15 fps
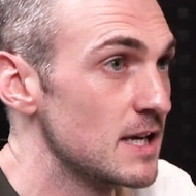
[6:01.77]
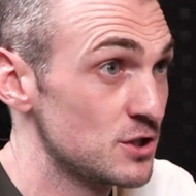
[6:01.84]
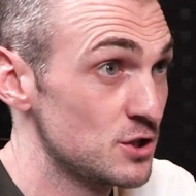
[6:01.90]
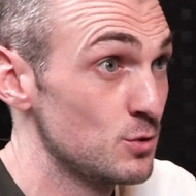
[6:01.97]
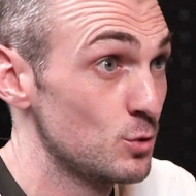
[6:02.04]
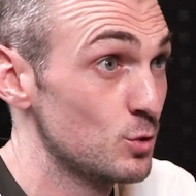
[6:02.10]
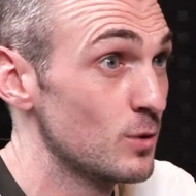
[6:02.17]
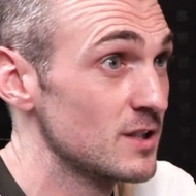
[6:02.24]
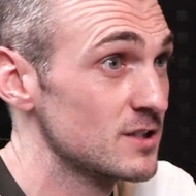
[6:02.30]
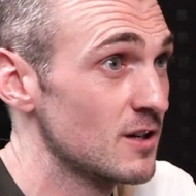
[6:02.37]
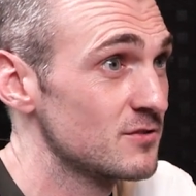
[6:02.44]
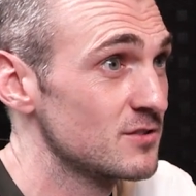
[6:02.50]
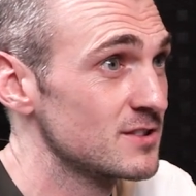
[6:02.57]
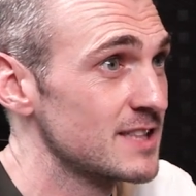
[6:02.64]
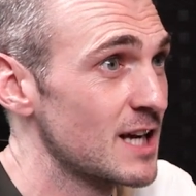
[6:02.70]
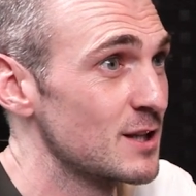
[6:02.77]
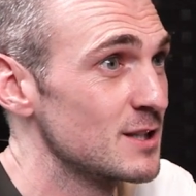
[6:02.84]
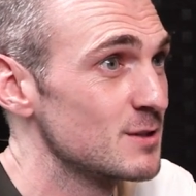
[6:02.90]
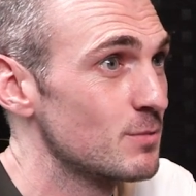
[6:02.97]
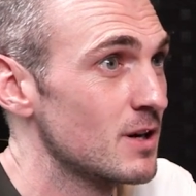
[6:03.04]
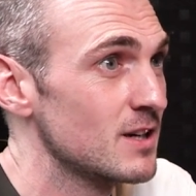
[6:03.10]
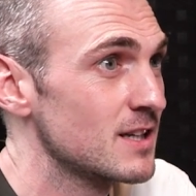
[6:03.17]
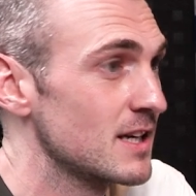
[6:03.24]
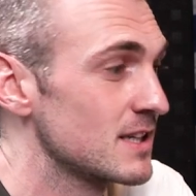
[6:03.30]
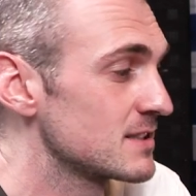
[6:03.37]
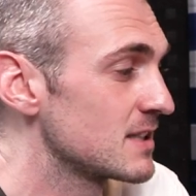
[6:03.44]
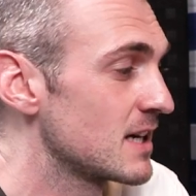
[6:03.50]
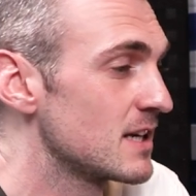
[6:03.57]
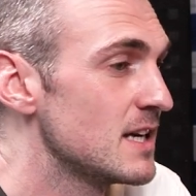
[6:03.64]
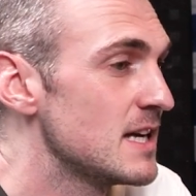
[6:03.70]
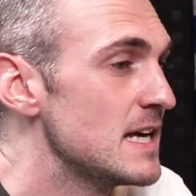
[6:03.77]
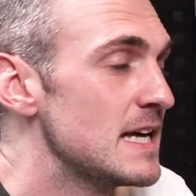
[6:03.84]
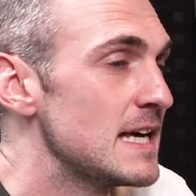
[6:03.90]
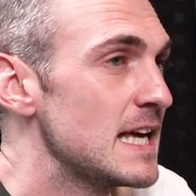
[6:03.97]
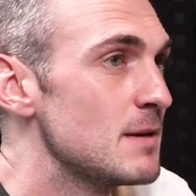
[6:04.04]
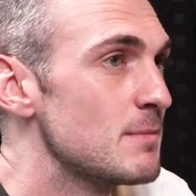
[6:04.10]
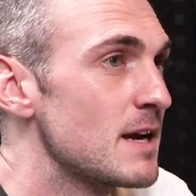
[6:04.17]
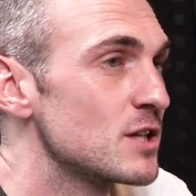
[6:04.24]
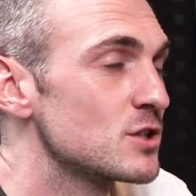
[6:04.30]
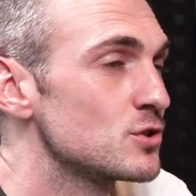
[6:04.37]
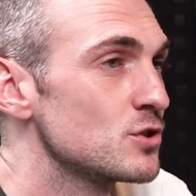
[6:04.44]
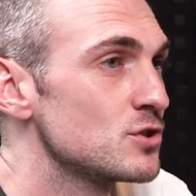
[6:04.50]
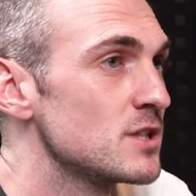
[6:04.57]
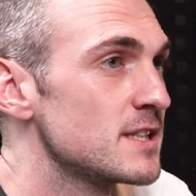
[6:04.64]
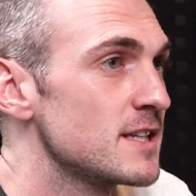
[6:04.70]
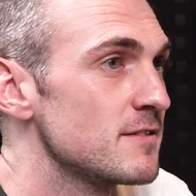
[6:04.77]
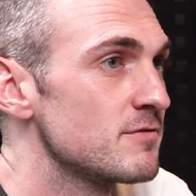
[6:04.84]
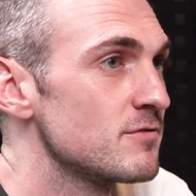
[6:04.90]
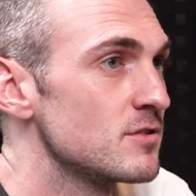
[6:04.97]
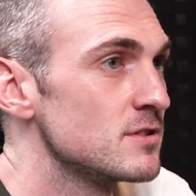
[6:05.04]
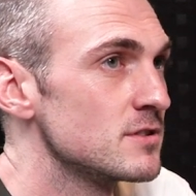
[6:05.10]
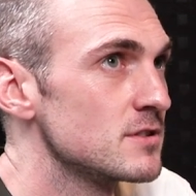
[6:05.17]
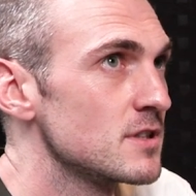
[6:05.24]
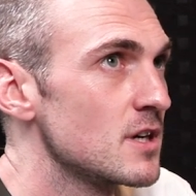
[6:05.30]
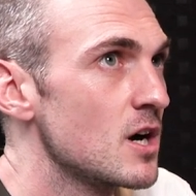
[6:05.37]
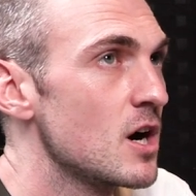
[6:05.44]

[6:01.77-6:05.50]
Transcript: as you always often say on this podcast, Dad, he makes such a difference.